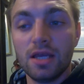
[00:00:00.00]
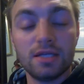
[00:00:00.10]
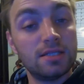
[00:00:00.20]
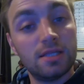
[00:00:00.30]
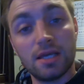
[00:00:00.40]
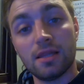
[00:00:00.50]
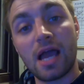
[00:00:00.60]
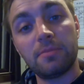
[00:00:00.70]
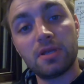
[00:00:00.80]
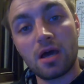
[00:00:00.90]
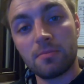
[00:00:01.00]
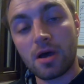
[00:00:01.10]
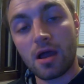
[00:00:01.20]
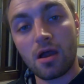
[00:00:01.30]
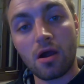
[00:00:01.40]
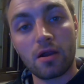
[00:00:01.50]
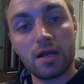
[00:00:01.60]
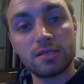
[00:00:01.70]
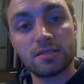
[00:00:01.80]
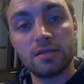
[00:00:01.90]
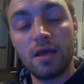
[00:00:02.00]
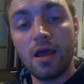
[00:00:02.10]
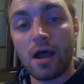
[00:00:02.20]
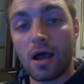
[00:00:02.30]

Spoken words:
He did the alignment on my RS.